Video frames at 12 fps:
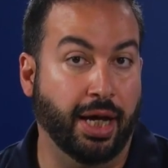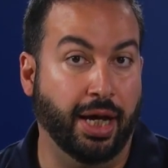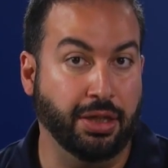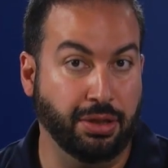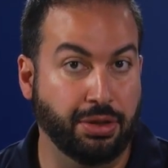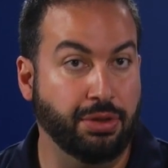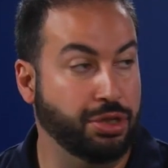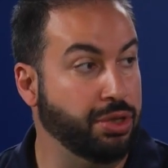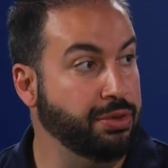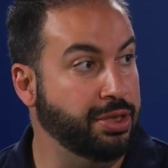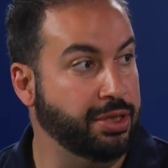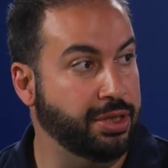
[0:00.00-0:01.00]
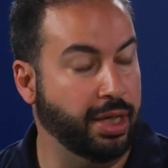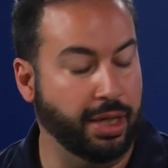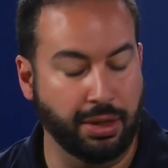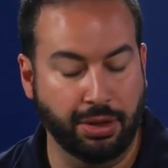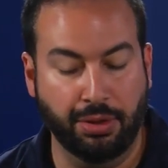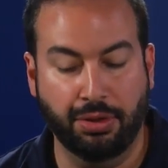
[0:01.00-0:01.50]
you do
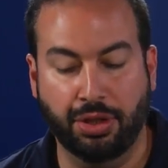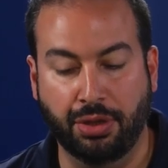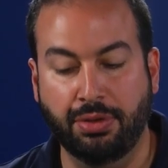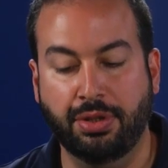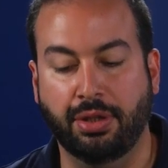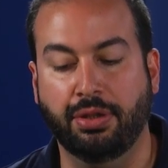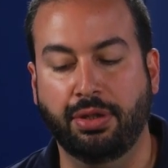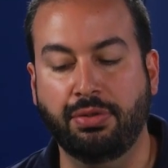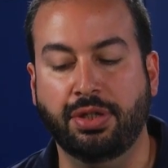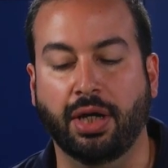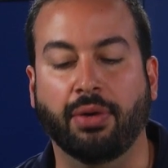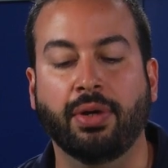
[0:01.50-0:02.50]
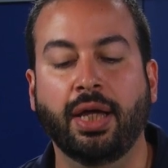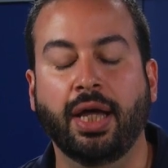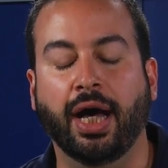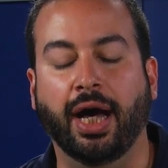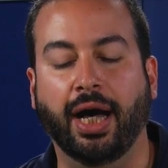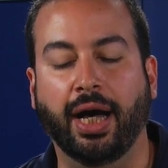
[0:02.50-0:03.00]
choose to do so.
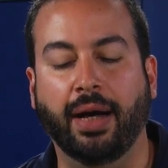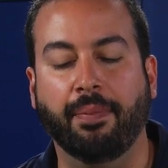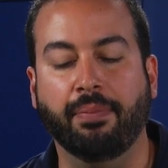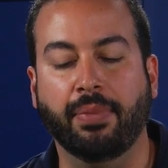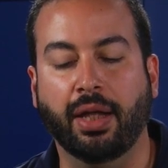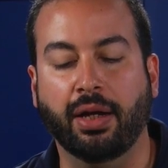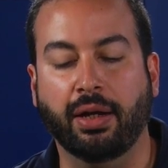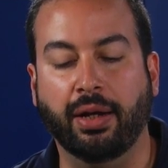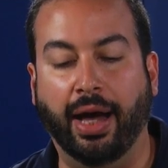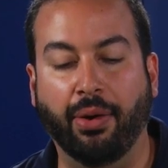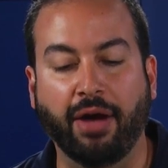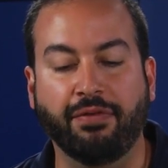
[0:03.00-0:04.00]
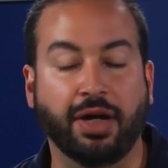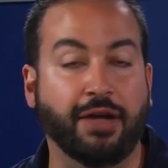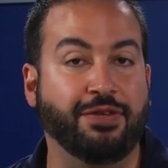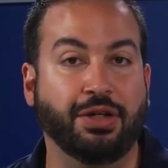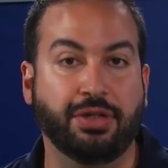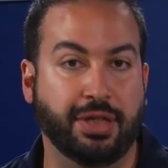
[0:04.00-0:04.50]
However,
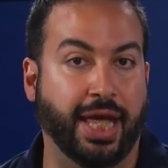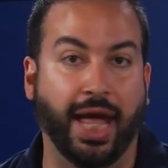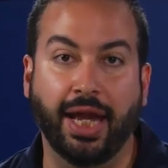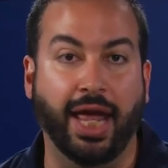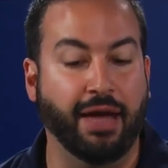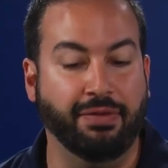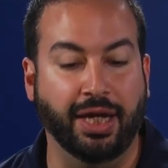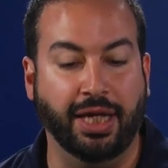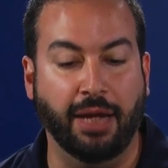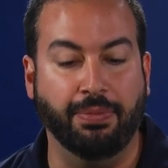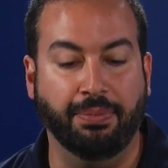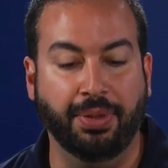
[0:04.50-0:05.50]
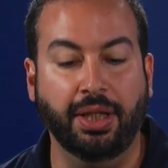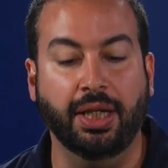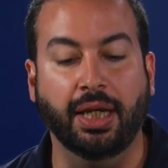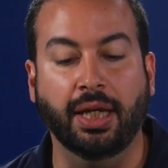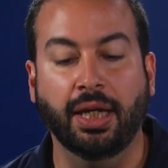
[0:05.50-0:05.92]
if you can't have that capability,